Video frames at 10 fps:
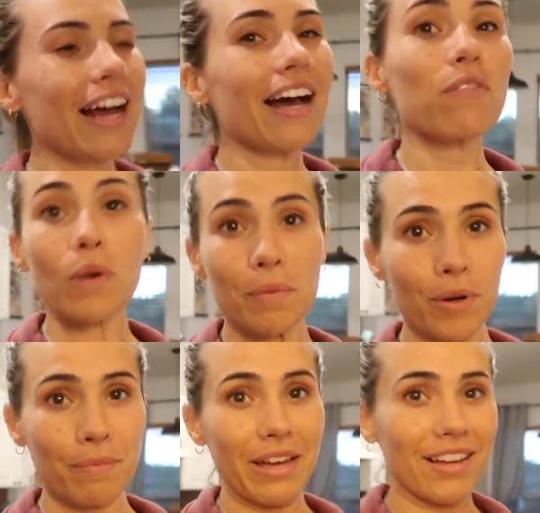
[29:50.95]
I have one
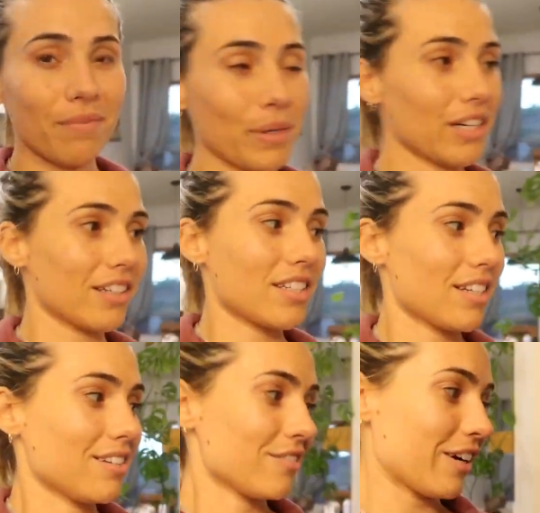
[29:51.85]
appointment booked
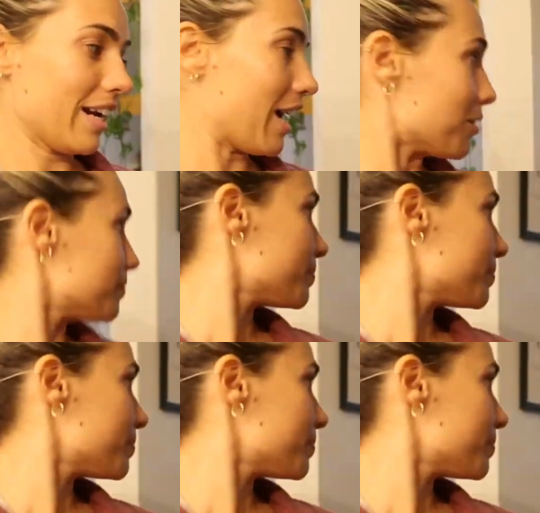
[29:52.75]
right now,